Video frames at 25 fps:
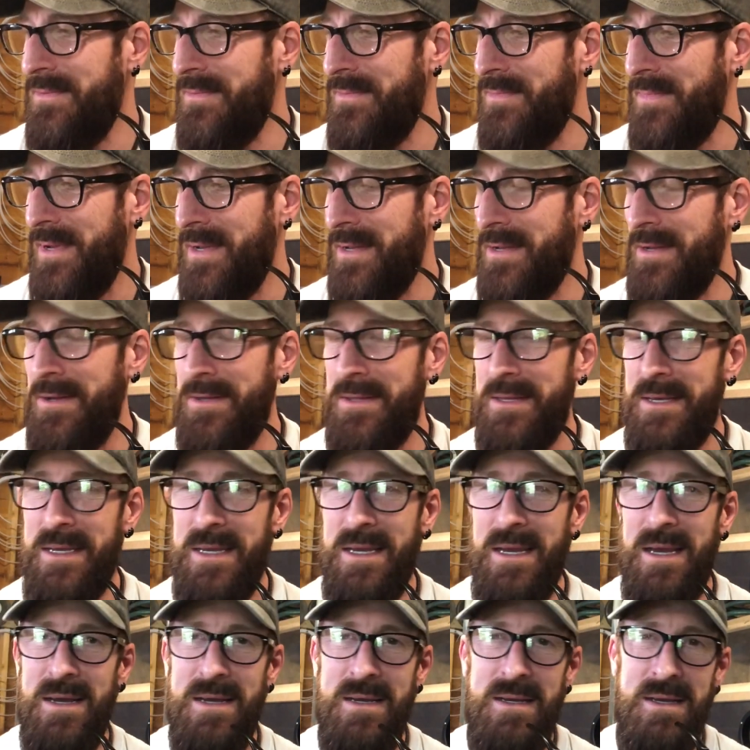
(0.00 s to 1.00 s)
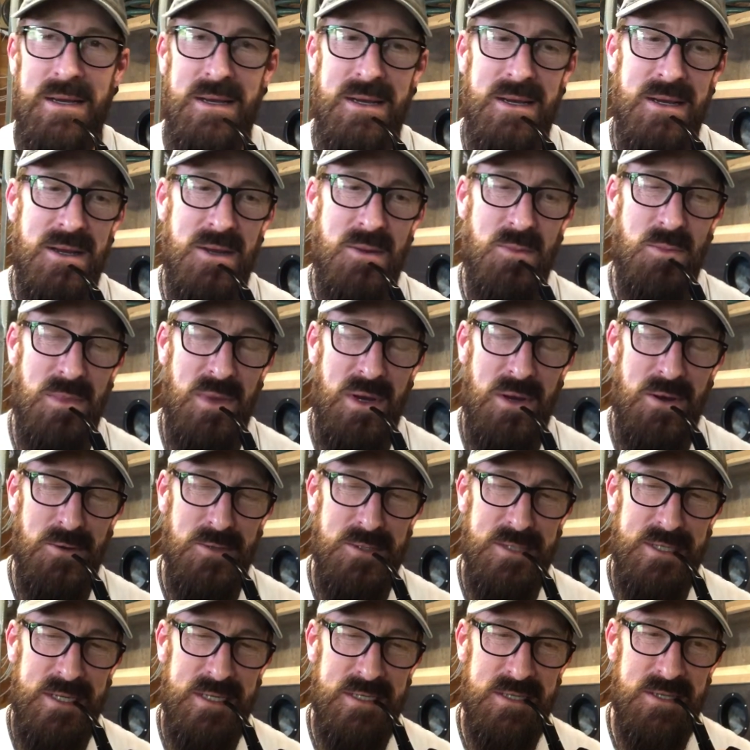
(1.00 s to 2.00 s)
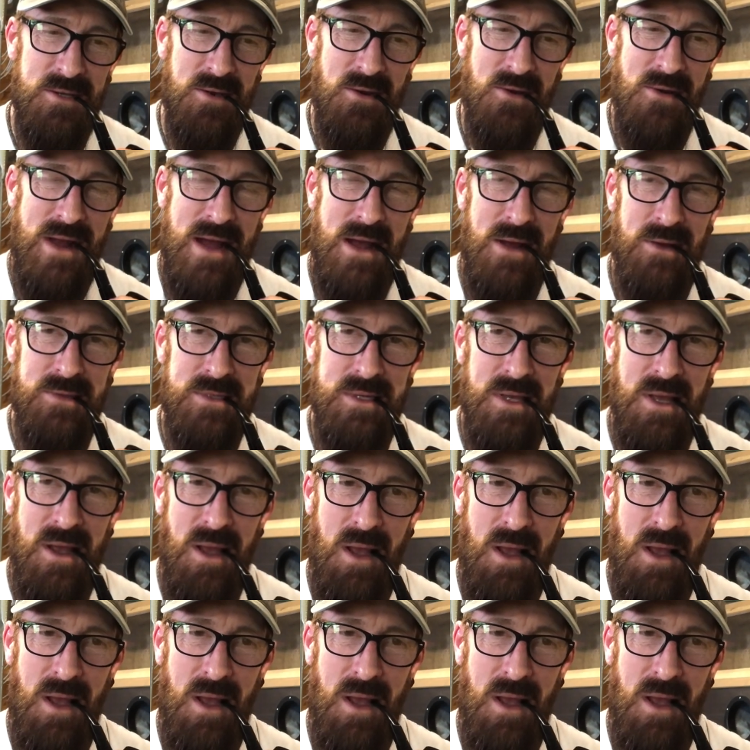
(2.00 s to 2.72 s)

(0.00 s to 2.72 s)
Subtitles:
But I got my husky saw out,